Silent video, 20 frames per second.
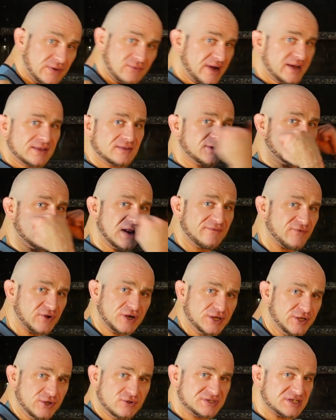right? You're never
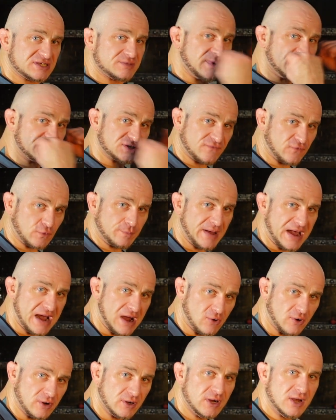going to use this muscle for
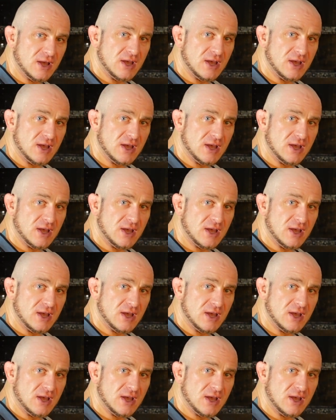power.